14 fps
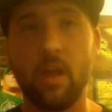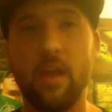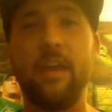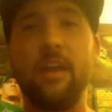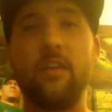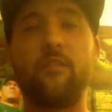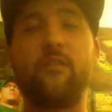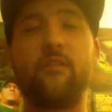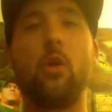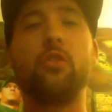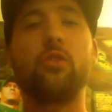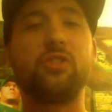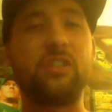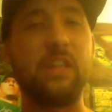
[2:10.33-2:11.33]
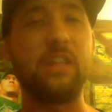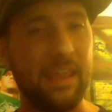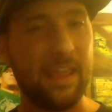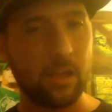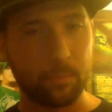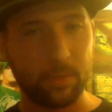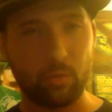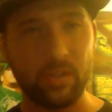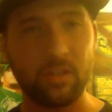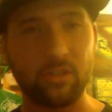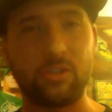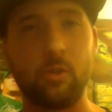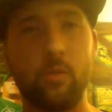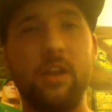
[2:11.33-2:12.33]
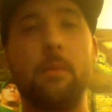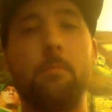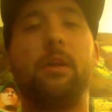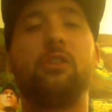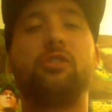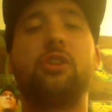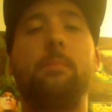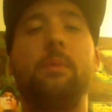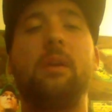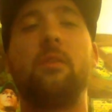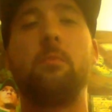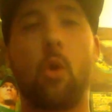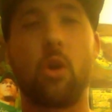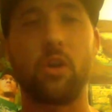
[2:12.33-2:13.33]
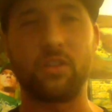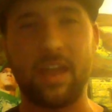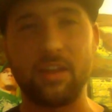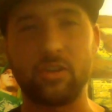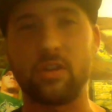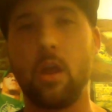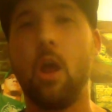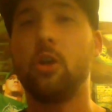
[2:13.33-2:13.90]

It furthers the angle between these two, and it builds up even more tension.